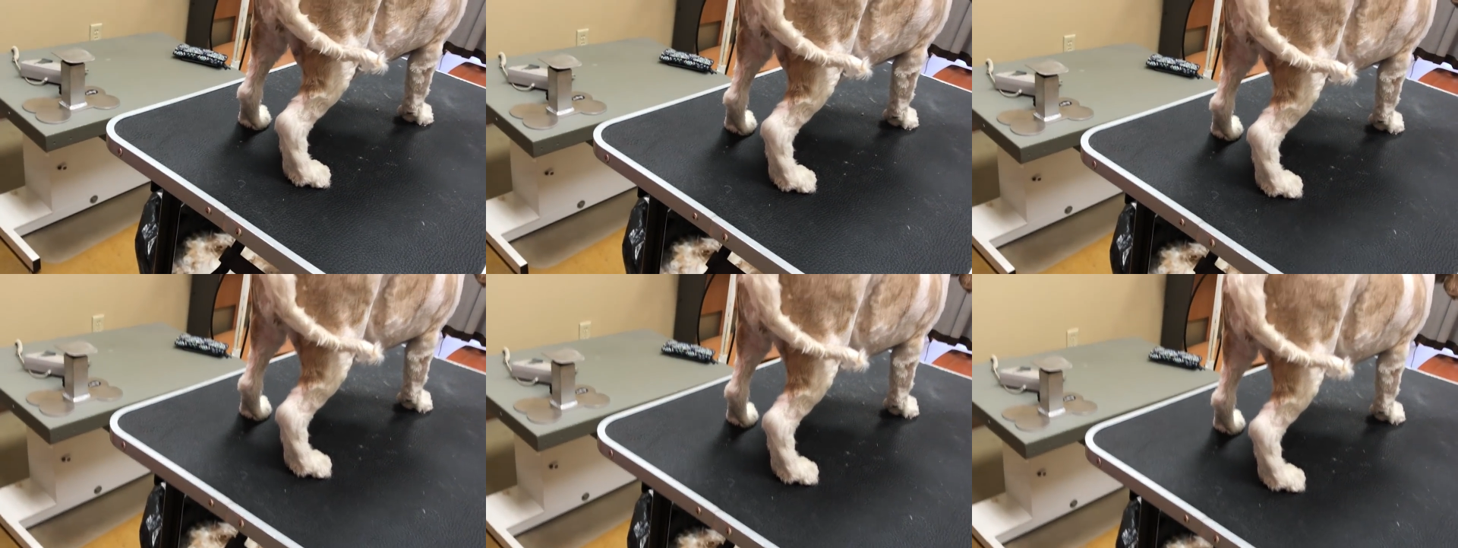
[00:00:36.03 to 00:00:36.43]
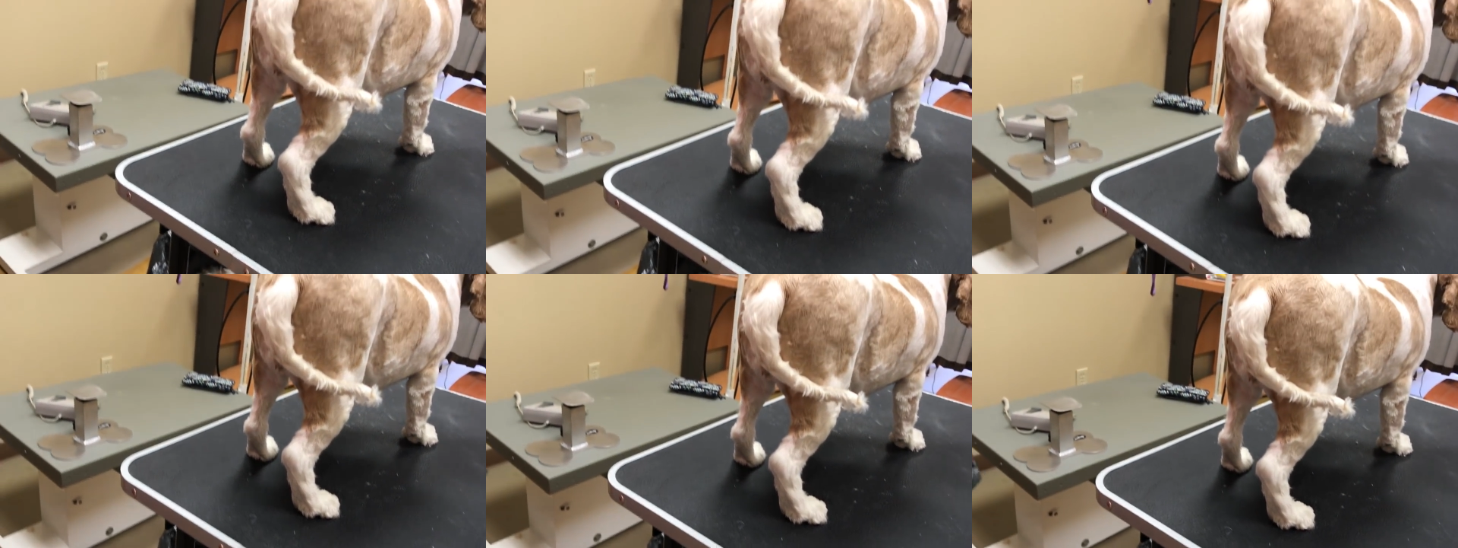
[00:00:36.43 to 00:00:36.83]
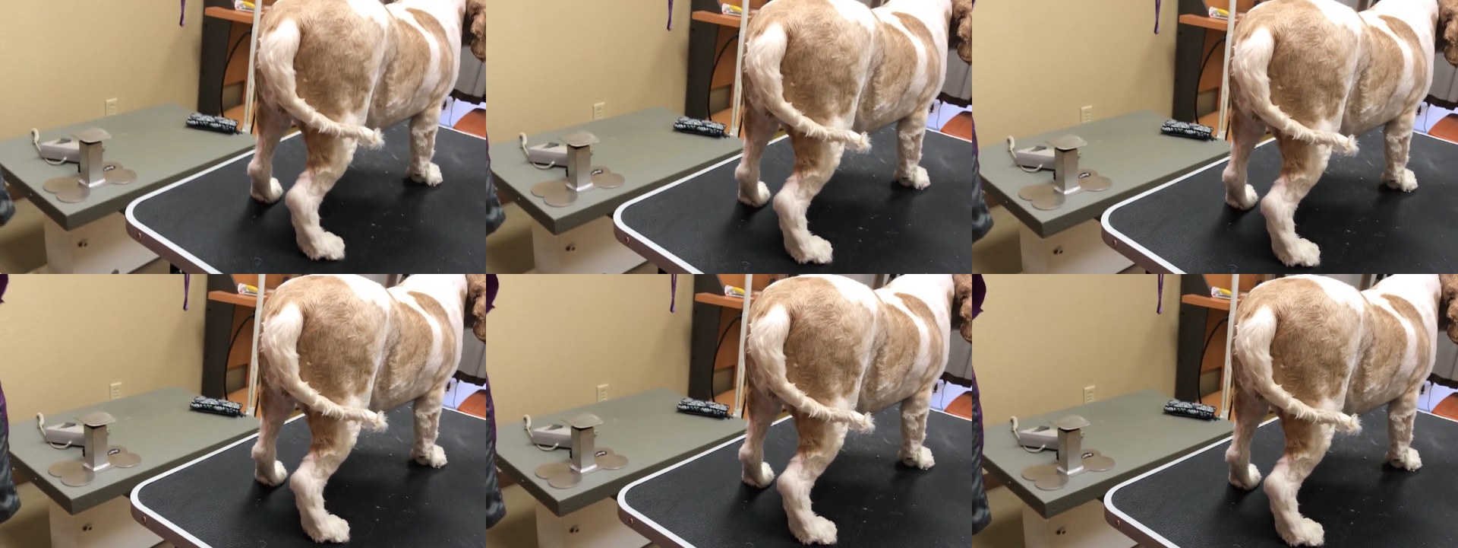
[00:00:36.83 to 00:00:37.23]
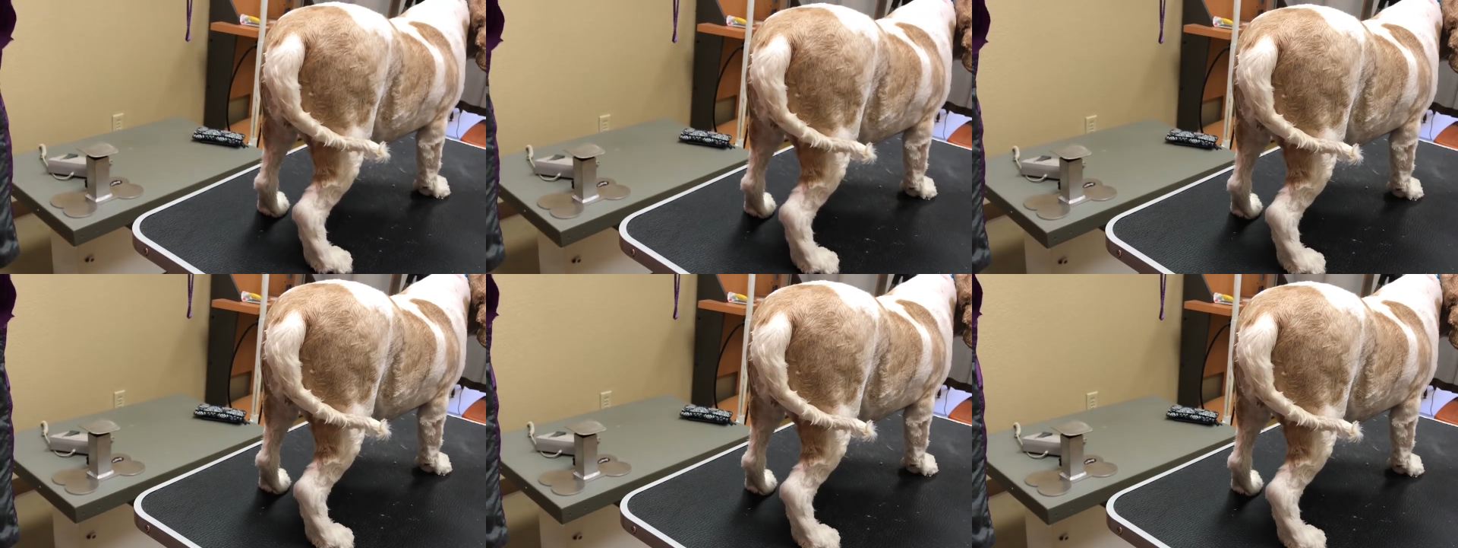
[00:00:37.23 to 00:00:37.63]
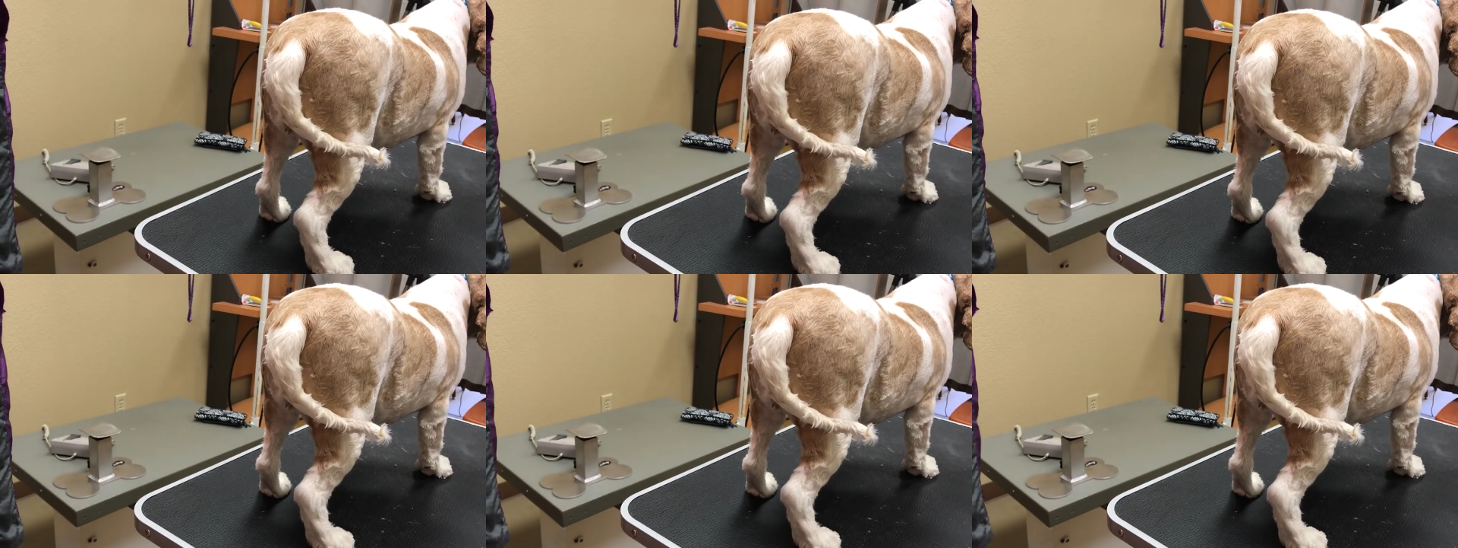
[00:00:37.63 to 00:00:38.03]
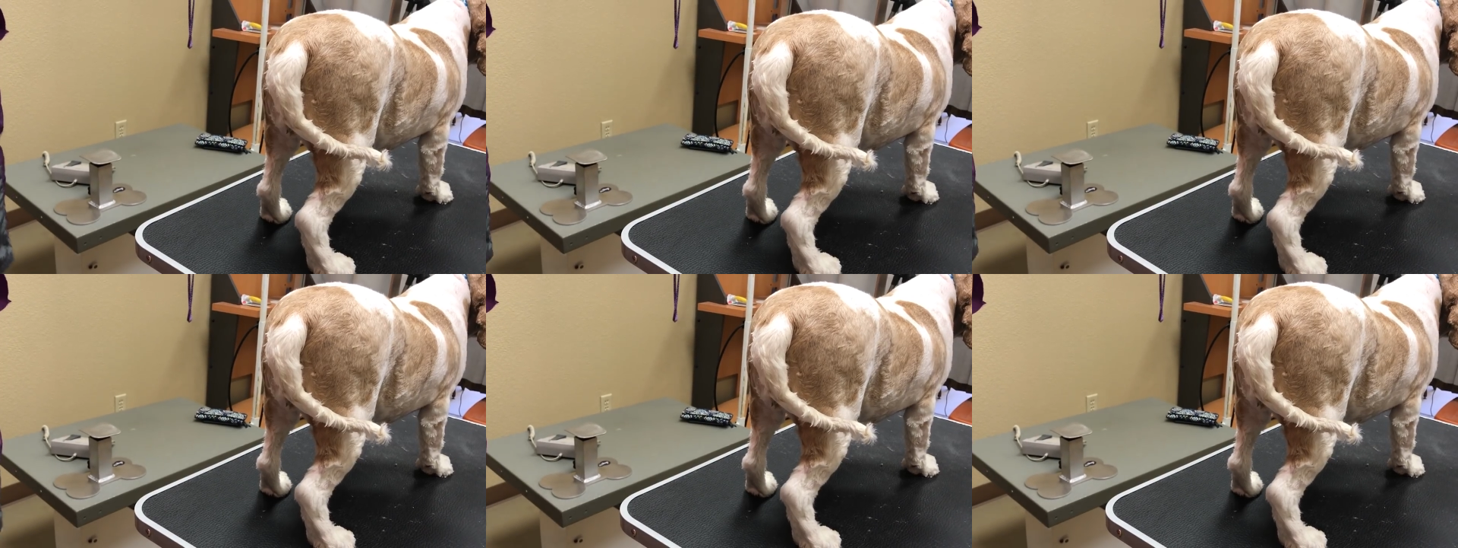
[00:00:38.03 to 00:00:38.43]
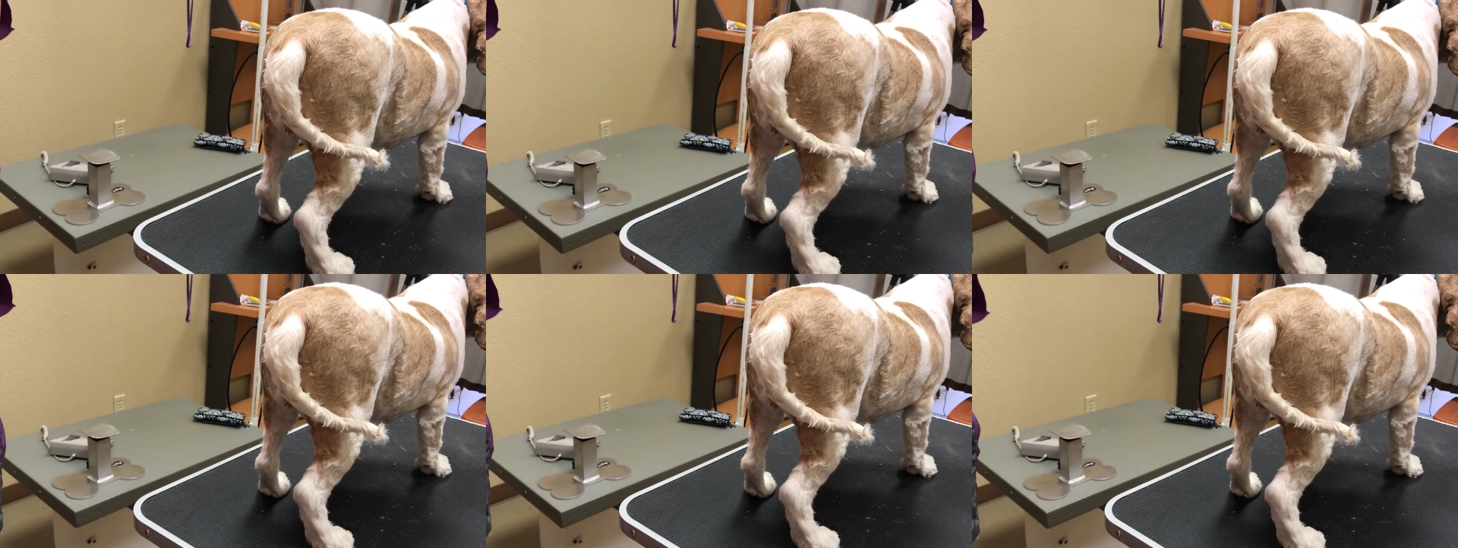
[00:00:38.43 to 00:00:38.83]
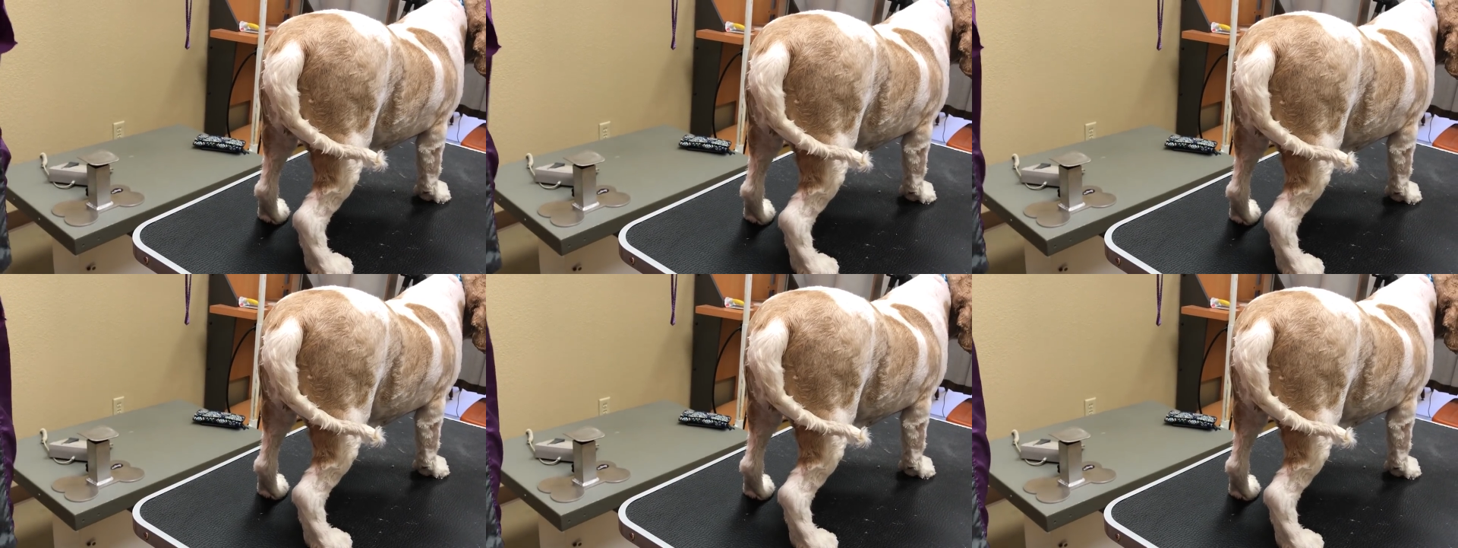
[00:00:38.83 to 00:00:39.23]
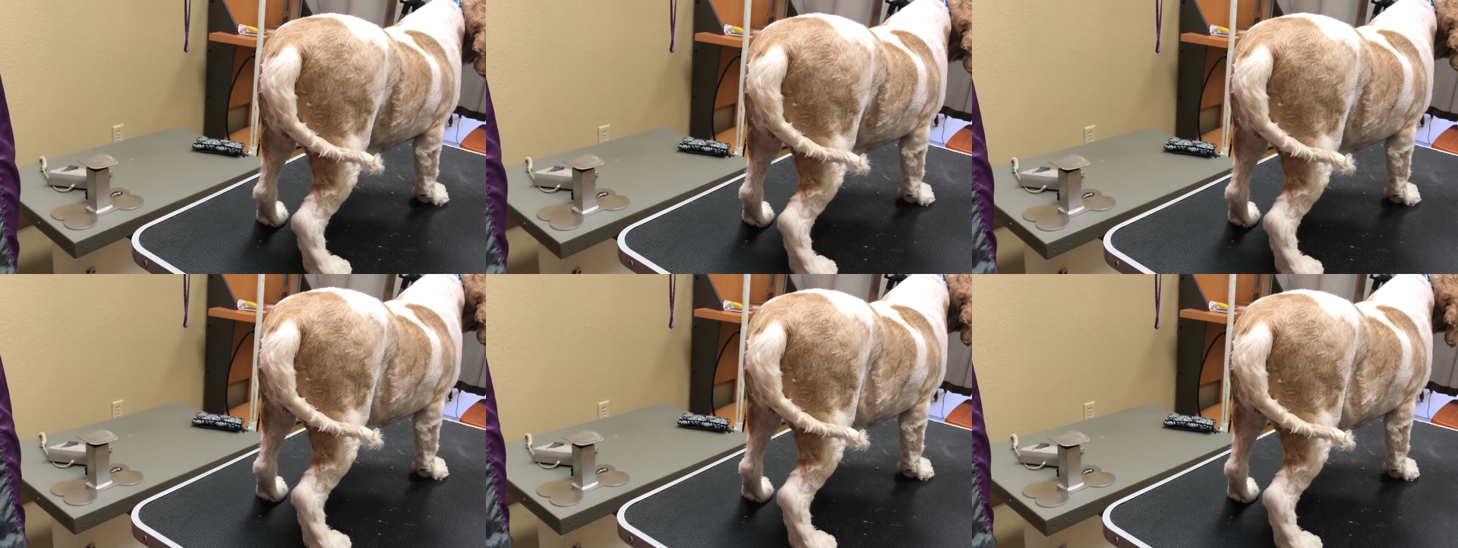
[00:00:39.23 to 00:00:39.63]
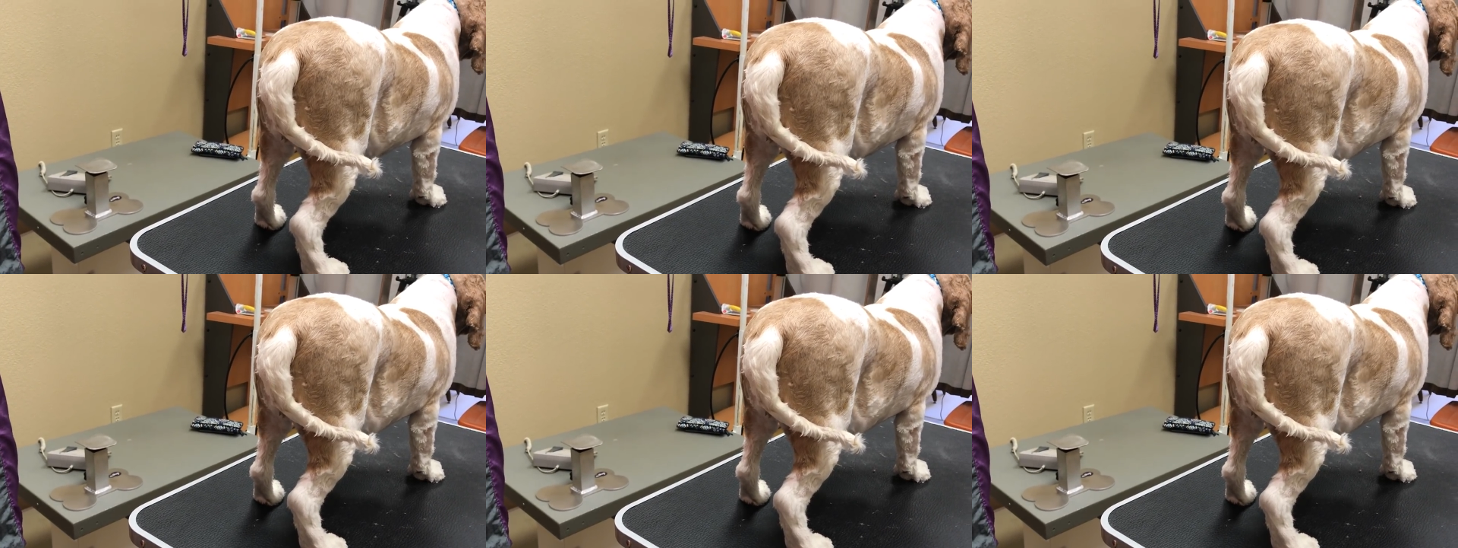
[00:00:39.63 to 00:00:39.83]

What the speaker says: [unreadable: no face in view]